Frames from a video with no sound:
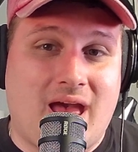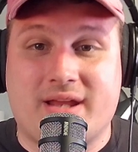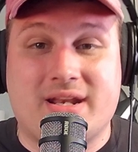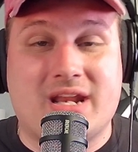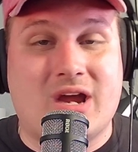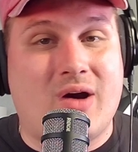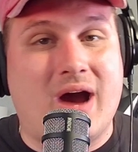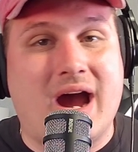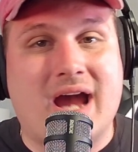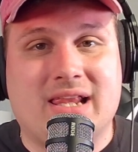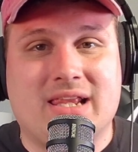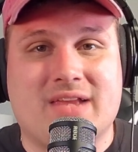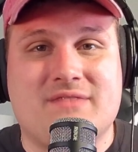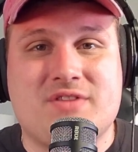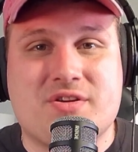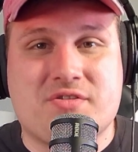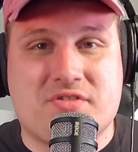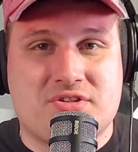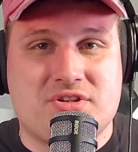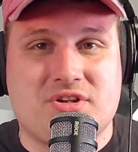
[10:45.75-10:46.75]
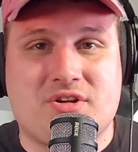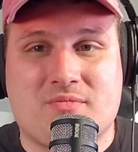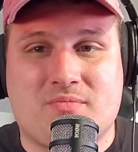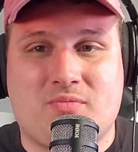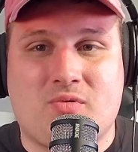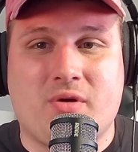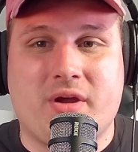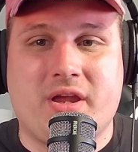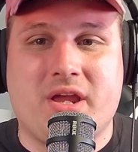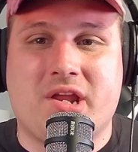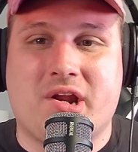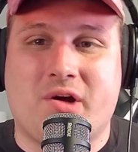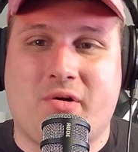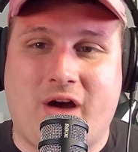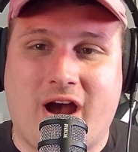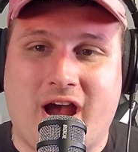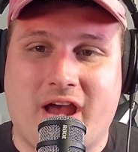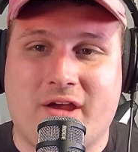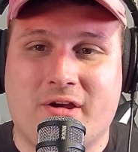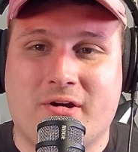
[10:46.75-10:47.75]
Now, I live near Cedar Point in
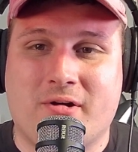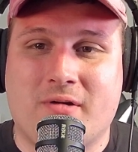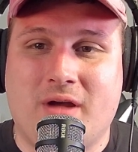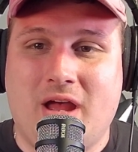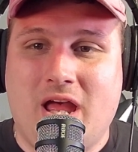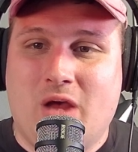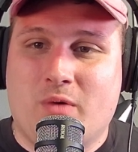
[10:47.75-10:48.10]
Ohio,